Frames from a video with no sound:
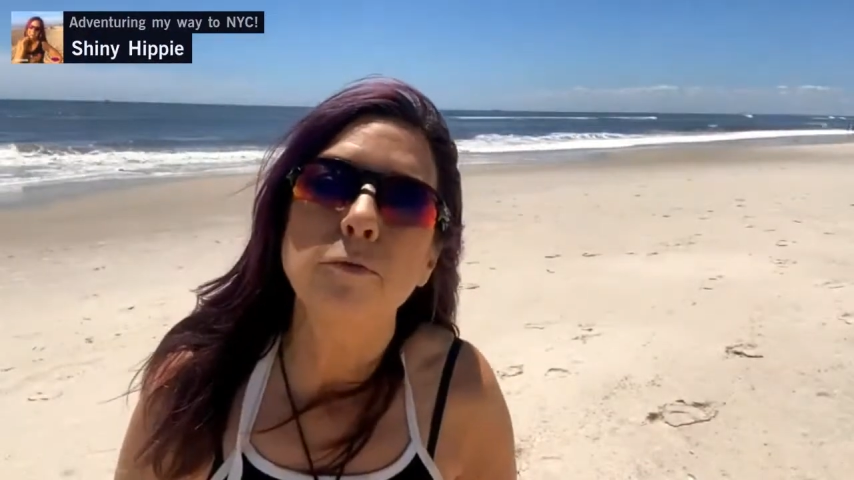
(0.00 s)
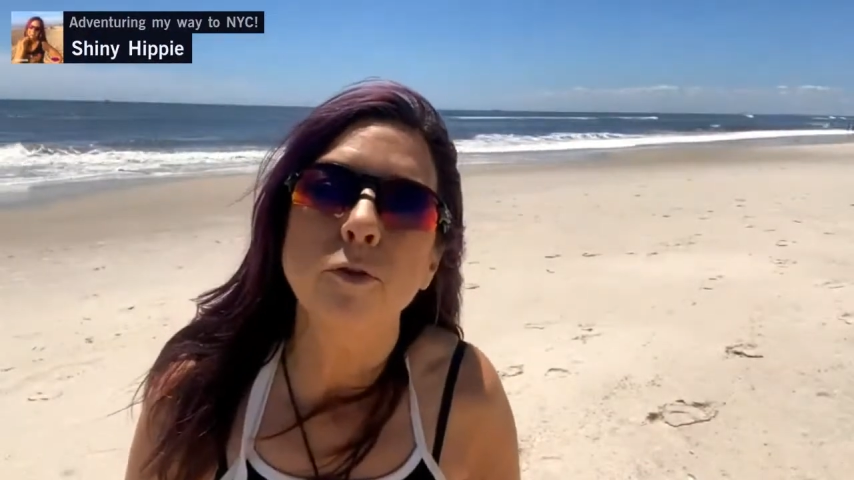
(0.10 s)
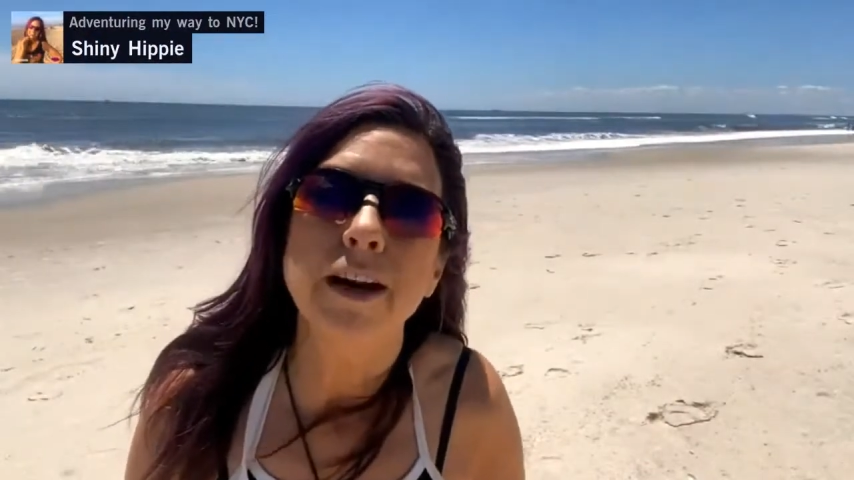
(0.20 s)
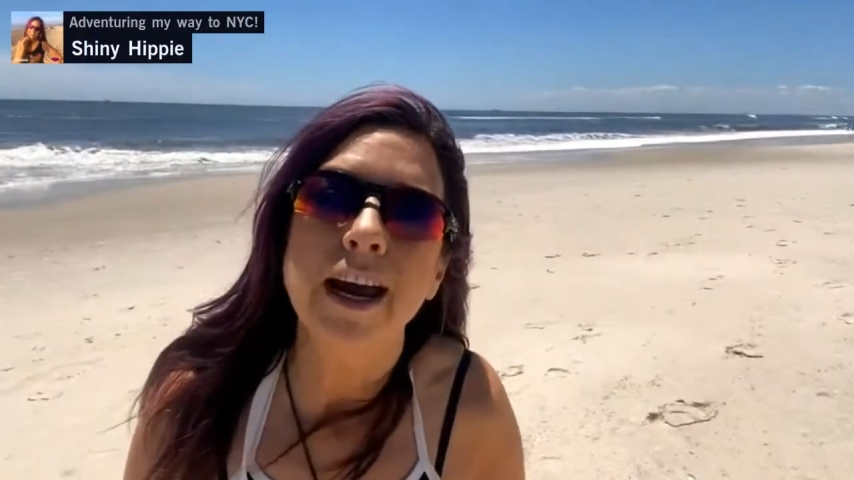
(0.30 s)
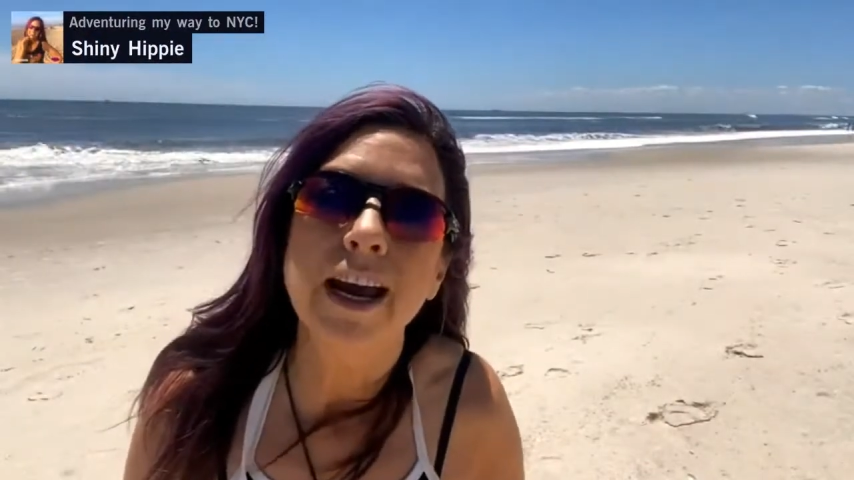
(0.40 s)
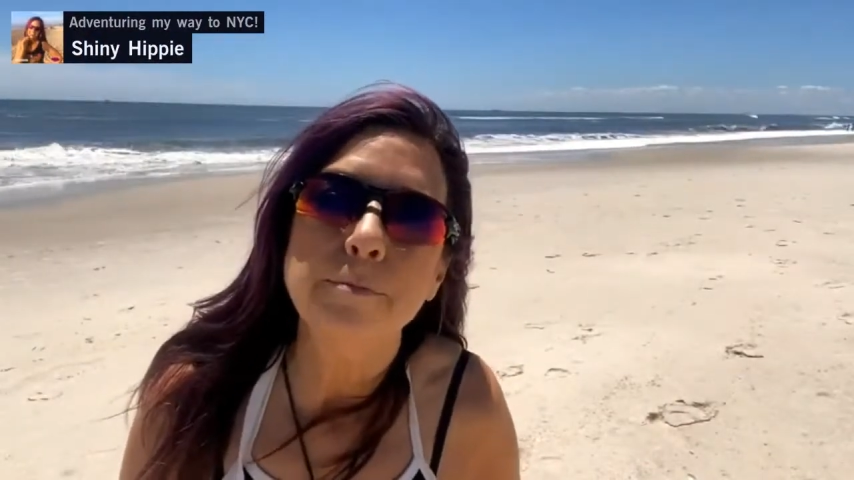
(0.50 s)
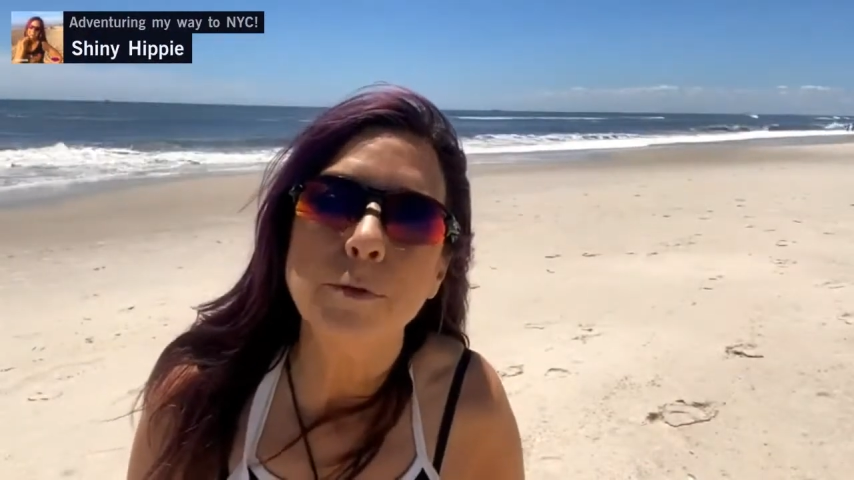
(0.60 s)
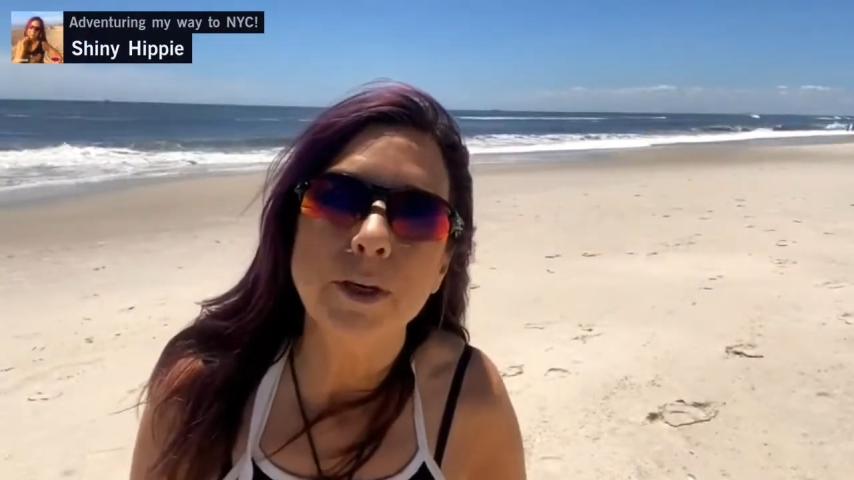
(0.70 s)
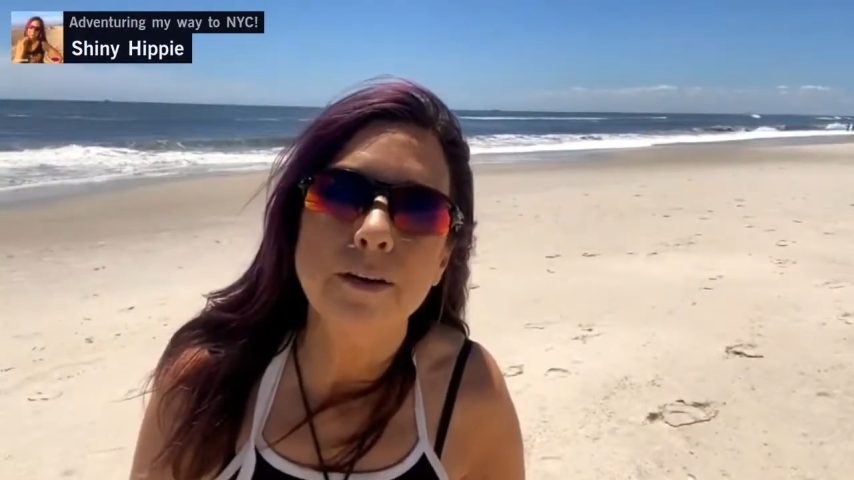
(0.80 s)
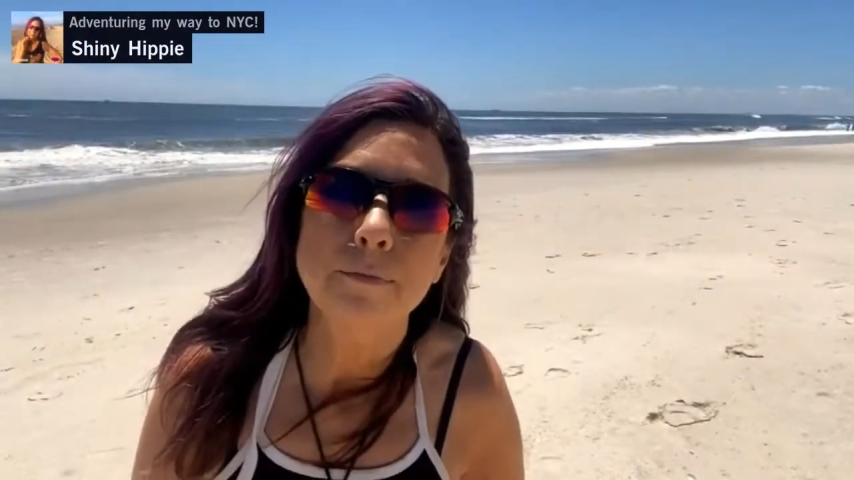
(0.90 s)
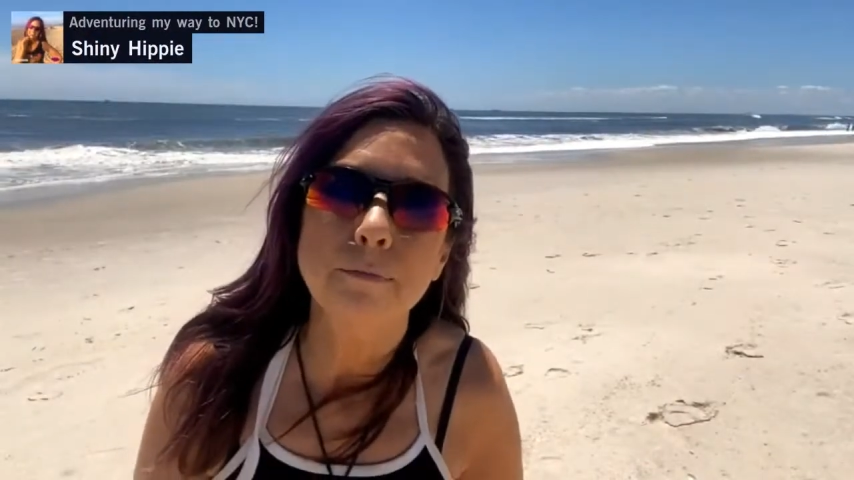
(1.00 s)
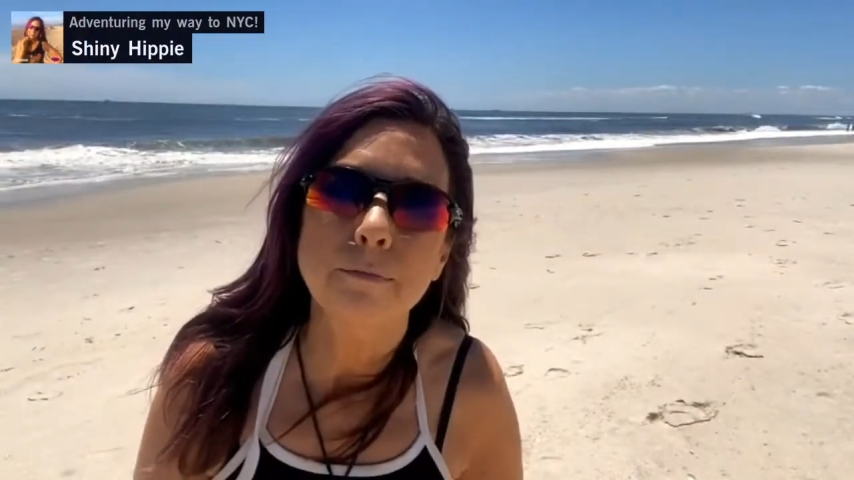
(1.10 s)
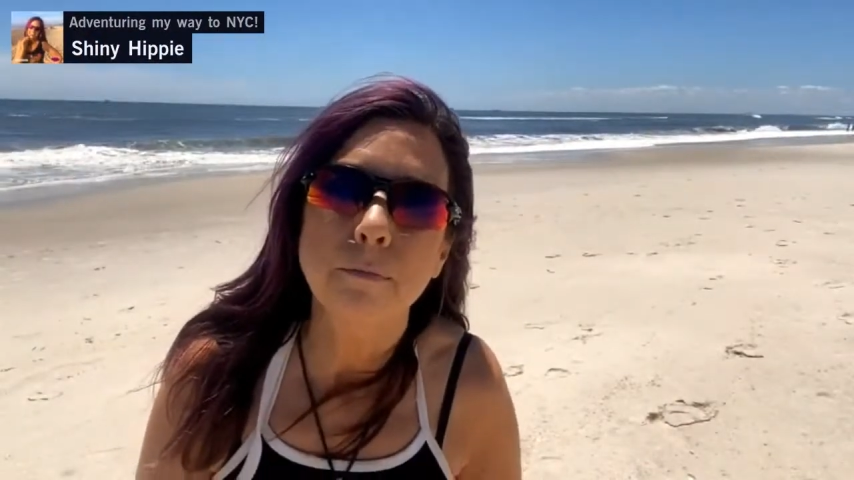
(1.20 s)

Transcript: on Haps. We have Mark